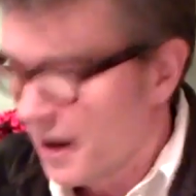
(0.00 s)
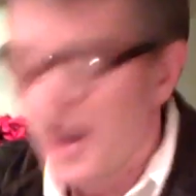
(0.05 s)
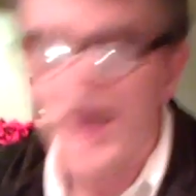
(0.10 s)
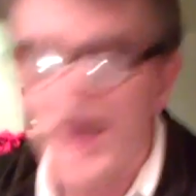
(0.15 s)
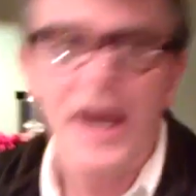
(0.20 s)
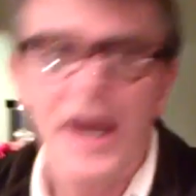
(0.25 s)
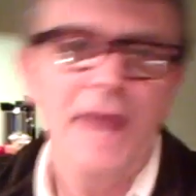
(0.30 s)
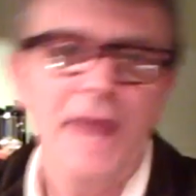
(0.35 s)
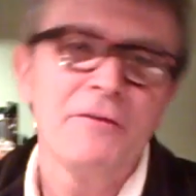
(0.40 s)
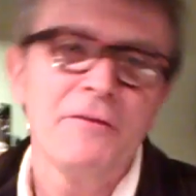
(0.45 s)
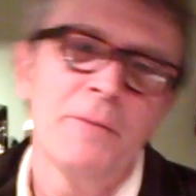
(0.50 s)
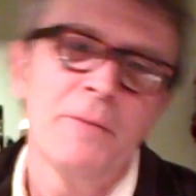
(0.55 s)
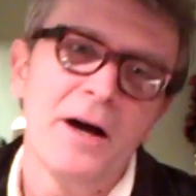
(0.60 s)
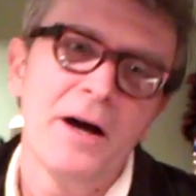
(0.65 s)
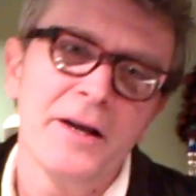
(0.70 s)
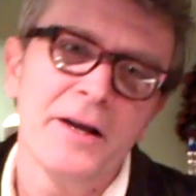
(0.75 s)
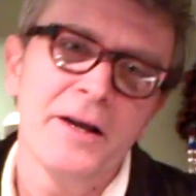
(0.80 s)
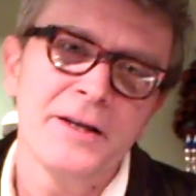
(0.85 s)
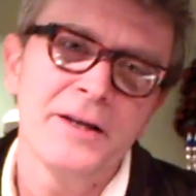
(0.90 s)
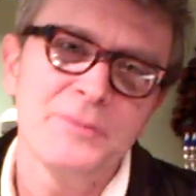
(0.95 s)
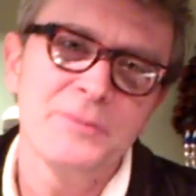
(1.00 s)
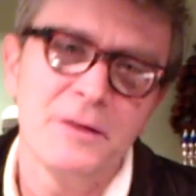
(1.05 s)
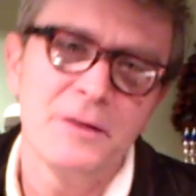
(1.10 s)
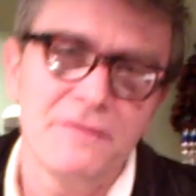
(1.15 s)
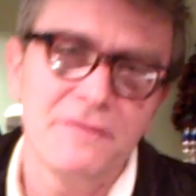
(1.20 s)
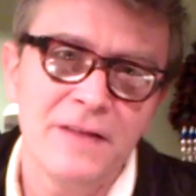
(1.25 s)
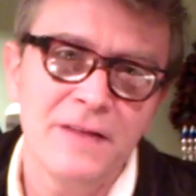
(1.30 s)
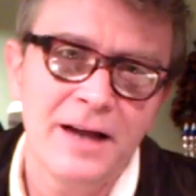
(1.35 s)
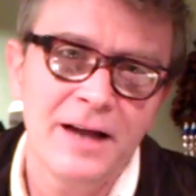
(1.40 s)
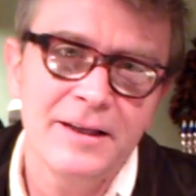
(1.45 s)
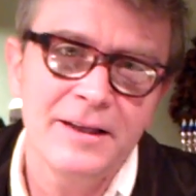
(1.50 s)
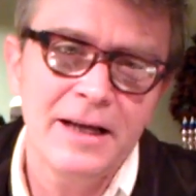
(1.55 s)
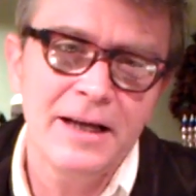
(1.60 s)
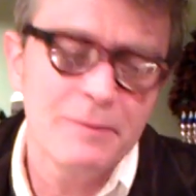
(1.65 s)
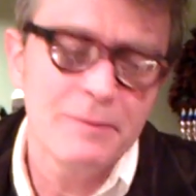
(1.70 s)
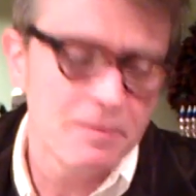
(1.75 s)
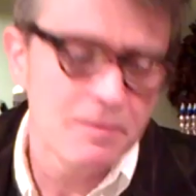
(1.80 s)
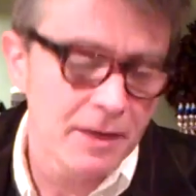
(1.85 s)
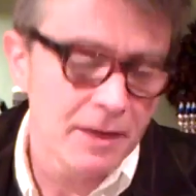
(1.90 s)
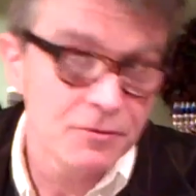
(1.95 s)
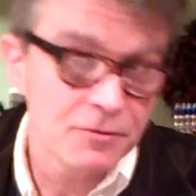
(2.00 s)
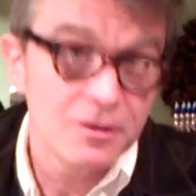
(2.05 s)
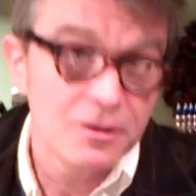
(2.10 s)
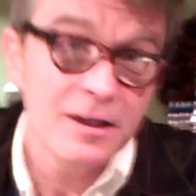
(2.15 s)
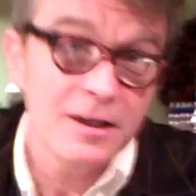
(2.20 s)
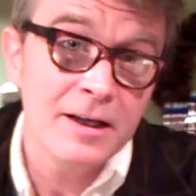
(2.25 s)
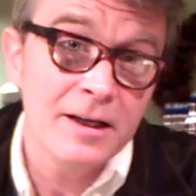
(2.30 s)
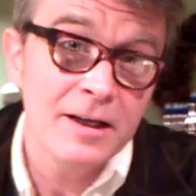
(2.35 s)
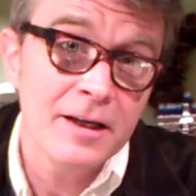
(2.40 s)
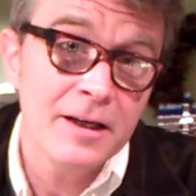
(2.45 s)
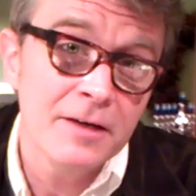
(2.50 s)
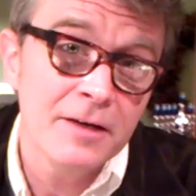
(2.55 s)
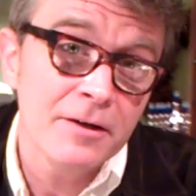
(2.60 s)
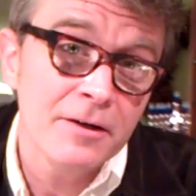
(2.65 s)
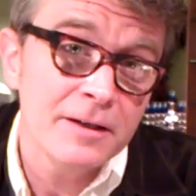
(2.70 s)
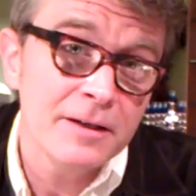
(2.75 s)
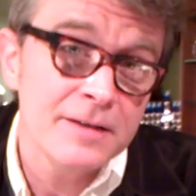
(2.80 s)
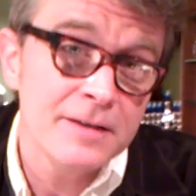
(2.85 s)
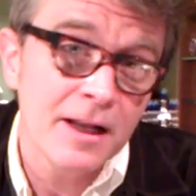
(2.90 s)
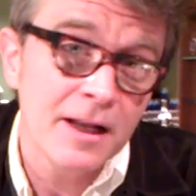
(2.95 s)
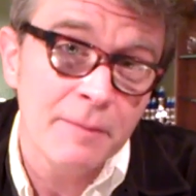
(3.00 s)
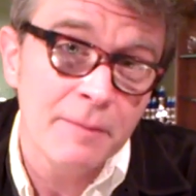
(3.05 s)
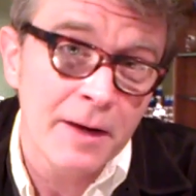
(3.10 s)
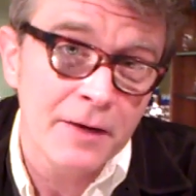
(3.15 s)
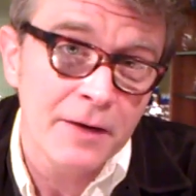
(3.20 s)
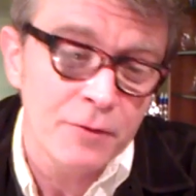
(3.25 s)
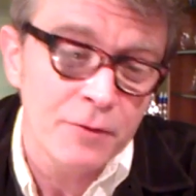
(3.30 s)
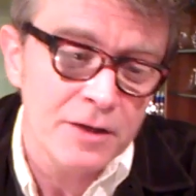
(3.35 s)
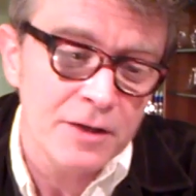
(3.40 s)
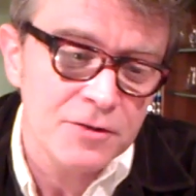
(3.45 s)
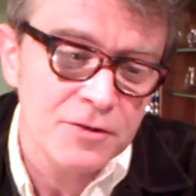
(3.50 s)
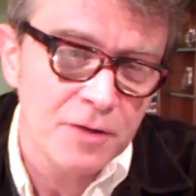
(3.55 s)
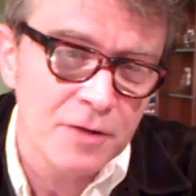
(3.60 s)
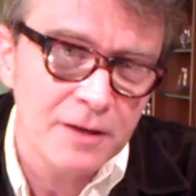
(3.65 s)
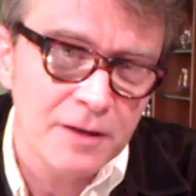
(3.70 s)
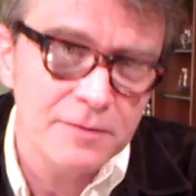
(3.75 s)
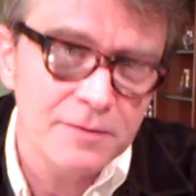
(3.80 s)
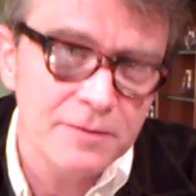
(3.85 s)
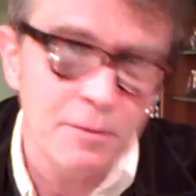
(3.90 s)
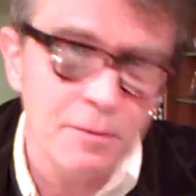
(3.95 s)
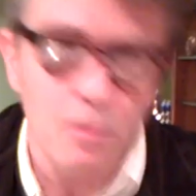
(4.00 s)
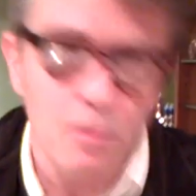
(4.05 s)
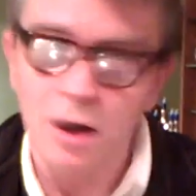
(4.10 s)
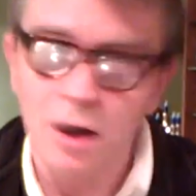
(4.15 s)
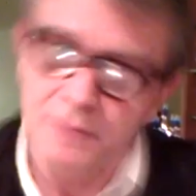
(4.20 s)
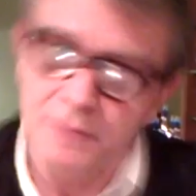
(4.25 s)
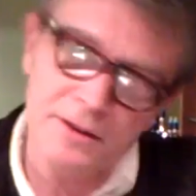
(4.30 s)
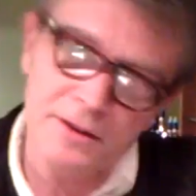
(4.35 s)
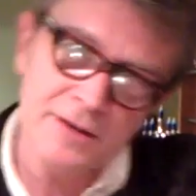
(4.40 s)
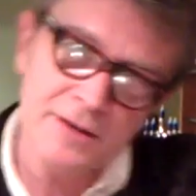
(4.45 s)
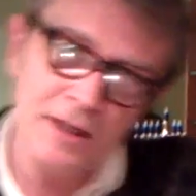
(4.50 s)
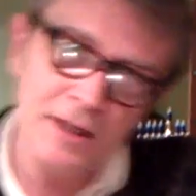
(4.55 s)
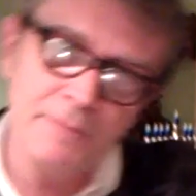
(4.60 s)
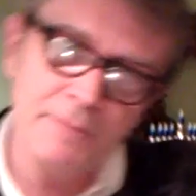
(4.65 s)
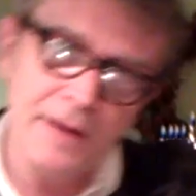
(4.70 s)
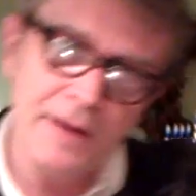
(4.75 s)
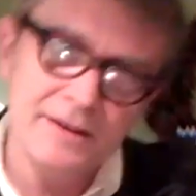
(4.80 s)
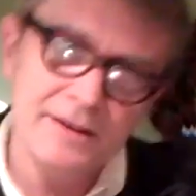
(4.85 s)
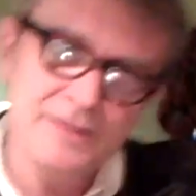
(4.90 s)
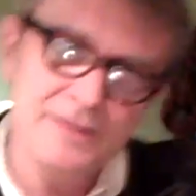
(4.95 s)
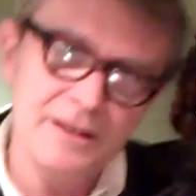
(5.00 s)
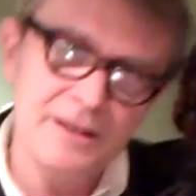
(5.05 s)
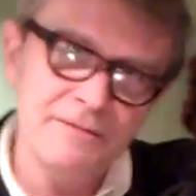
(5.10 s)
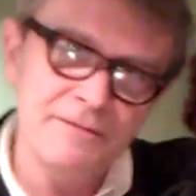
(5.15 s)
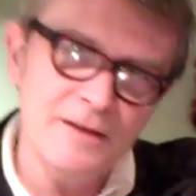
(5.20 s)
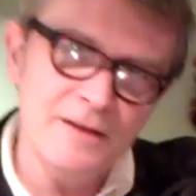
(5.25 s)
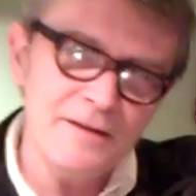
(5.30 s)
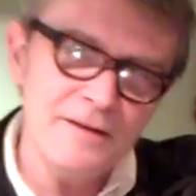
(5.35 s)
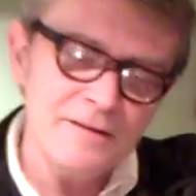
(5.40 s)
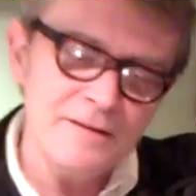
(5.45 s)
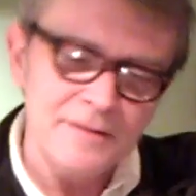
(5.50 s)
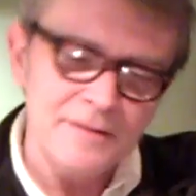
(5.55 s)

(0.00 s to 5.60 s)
Hey everybody, it's Bill Flatley. I'm the maitre d' here at Telepan Restaurant. Welcome to Telepan TV.